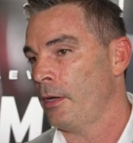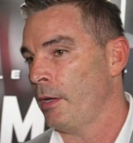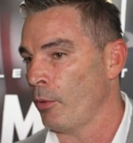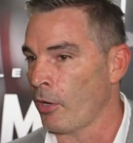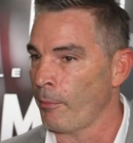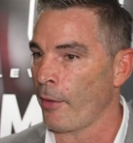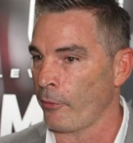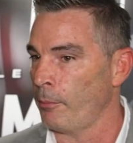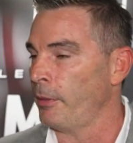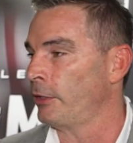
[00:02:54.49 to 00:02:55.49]
and then we'll come back
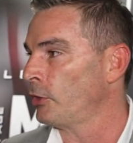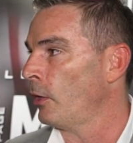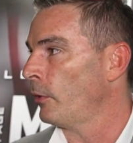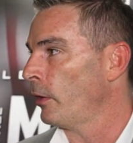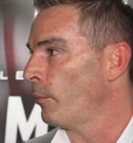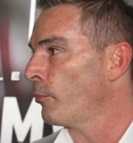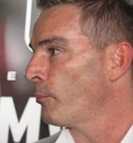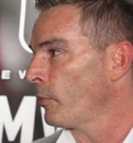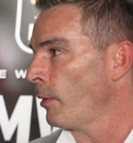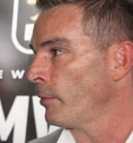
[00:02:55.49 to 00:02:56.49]
with a big show you know,
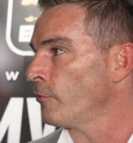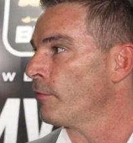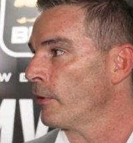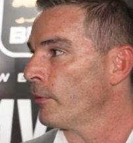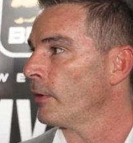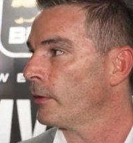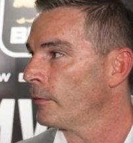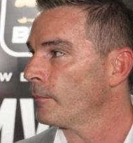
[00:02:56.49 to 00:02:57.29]
probably in February.